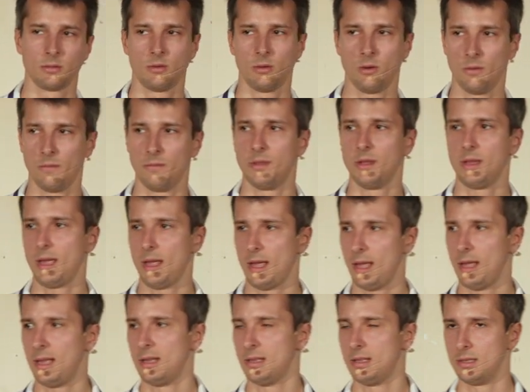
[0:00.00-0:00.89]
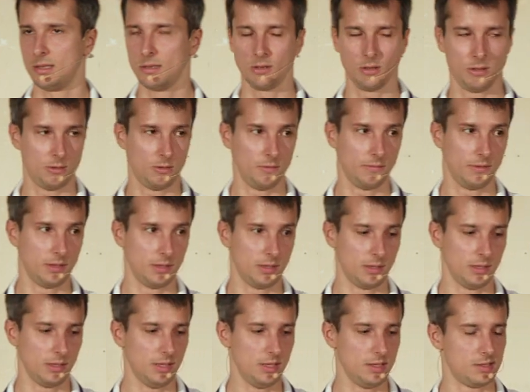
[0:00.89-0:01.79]
of the end of
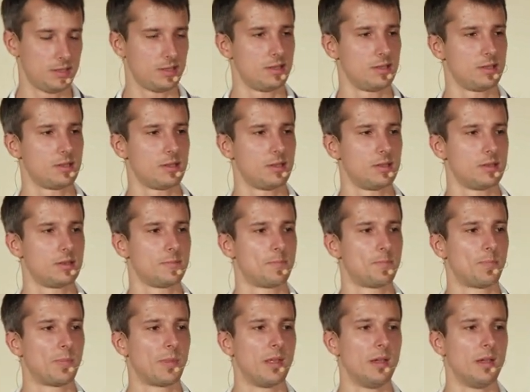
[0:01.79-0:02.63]
the instances.